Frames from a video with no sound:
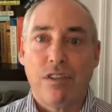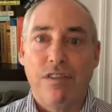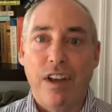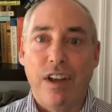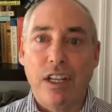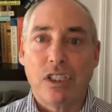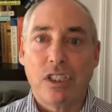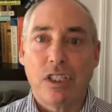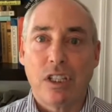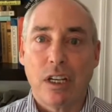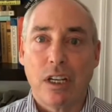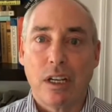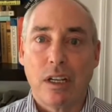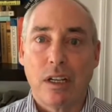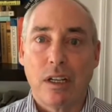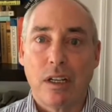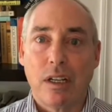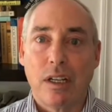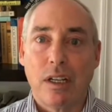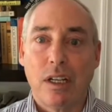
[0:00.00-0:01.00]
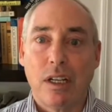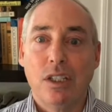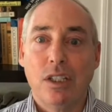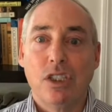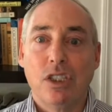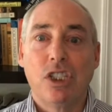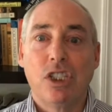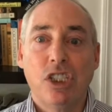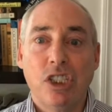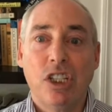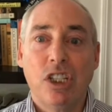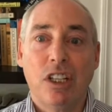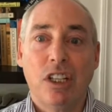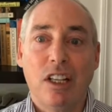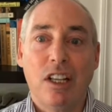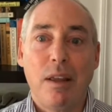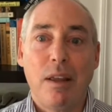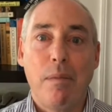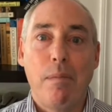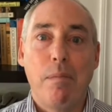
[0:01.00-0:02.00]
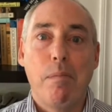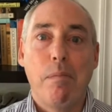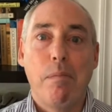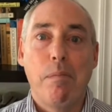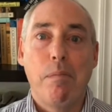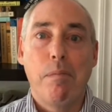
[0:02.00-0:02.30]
facing consistently